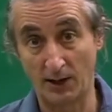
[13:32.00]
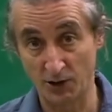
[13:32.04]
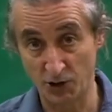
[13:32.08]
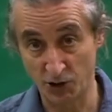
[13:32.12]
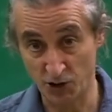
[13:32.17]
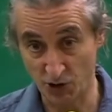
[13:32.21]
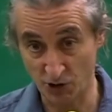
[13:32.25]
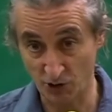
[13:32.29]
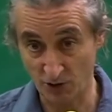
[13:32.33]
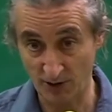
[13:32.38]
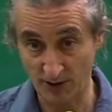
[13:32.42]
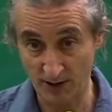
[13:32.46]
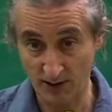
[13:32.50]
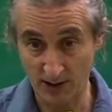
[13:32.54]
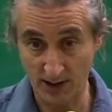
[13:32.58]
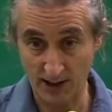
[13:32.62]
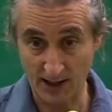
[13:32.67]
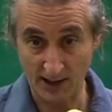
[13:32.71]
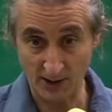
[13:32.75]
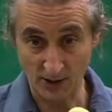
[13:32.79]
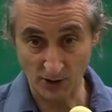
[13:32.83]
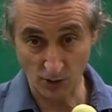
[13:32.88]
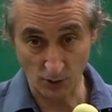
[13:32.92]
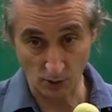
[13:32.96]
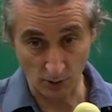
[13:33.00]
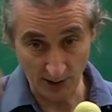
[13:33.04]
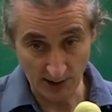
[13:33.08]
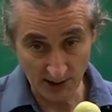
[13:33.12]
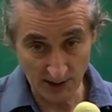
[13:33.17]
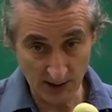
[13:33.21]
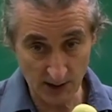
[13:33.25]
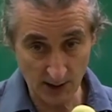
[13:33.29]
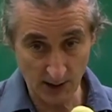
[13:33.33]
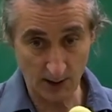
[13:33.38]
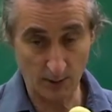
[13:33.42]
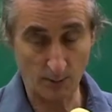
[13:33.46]
during the actual
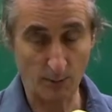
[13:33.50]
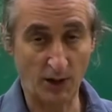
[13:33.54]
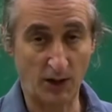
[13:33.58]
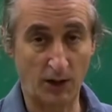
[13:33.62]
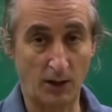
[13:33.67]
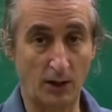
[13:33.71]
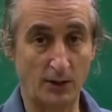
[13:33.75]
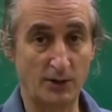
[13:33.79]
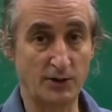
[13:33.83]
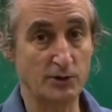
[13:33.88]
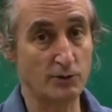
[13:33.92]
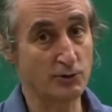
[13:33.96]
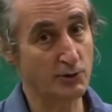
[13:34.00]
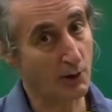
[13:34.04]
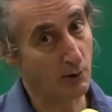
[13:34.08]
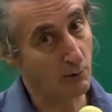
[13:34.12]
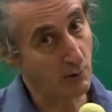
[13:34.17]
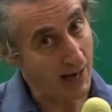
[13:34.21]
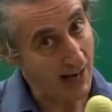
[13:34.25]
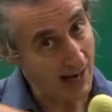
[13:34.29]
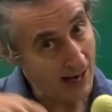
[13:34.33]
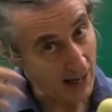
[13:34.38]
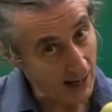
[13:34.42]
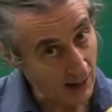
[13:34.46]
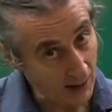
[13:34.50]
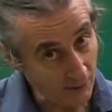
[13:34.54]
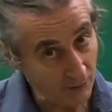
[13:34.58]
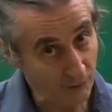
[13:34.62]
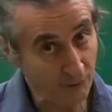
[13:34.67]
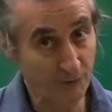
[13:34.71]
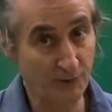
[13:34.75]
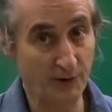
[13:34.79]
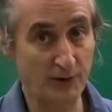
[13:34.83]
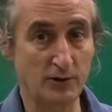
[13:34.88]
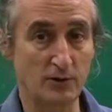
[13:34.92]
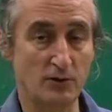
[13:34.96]
listening part, you don't have
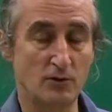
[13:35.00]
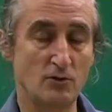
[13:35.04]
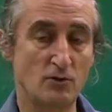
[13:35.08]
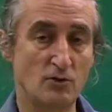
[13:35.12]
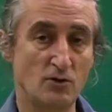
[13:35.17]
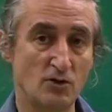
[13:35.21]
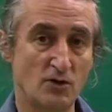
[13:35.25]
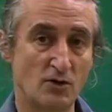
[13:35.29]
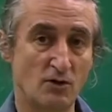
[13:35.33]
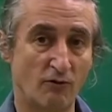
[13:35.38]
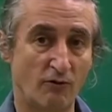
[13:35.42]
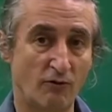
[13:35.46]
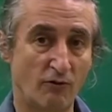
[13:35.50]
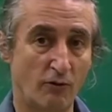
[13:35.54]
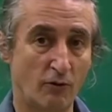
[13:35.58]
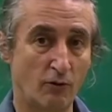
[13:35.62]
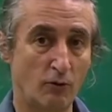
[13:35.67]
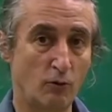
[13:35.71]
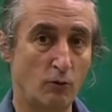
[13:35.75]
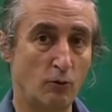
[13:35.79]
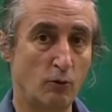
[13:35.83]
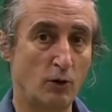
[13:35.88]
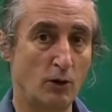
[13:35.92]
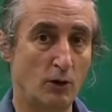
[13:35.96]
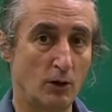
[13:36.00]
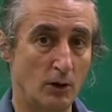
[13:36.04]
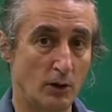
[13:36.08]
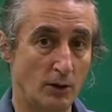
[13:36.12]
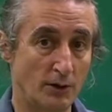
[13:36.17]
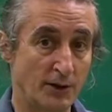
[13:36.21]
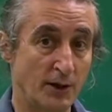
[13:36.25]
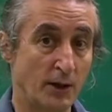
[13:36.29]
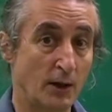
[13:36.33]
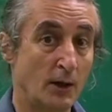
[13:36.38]
to use the full word.